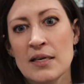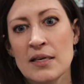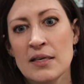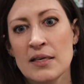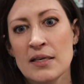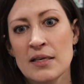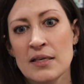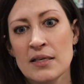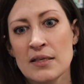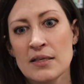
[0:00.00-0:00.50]

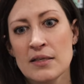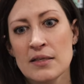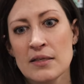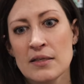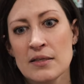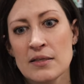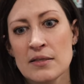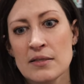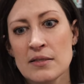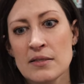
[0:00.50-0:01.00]
it
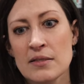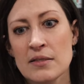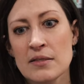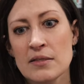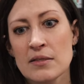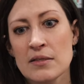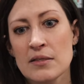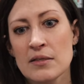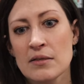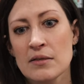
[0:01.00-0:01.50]

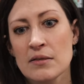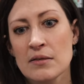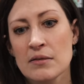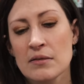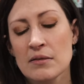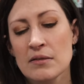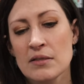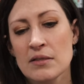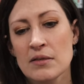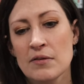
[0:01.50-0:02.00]
is
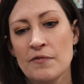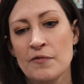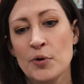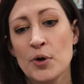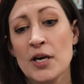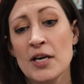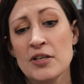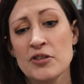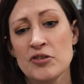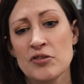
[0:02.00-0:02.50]

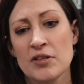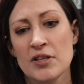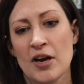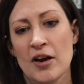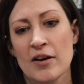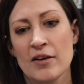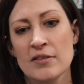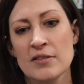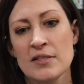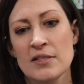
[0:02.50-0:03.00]
400
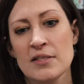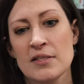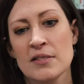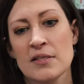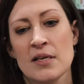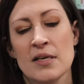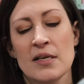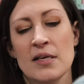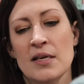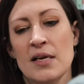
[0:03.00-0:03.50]
yards.
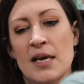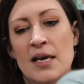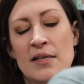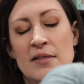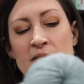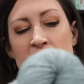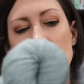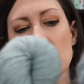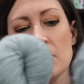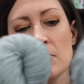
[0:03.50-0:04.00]

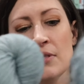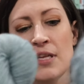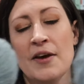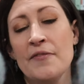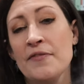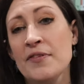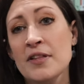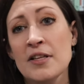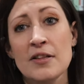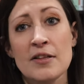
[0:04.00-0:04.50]
And so
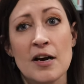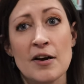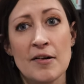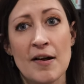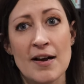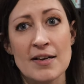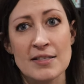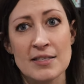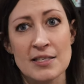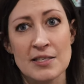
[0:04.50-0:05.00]
Life in the Long
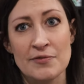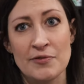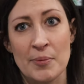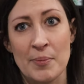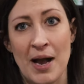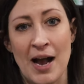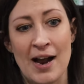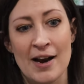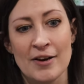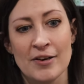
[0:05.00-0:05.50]
Grass is
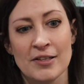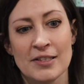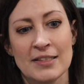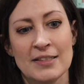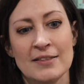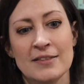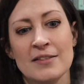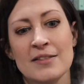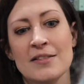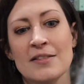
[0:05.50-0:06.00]
from
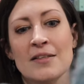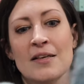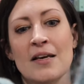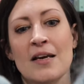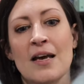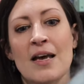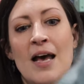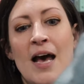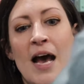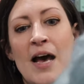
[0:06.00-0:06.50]
Ireland.
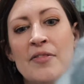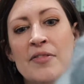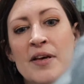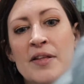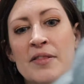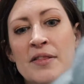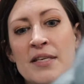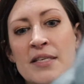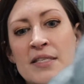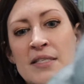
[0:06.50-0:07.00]
And
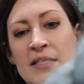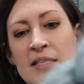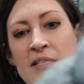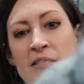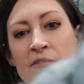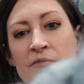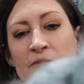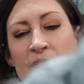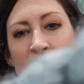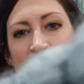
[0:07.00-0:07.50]
then this is
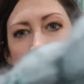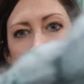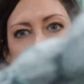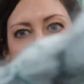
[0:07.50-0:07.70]
a 50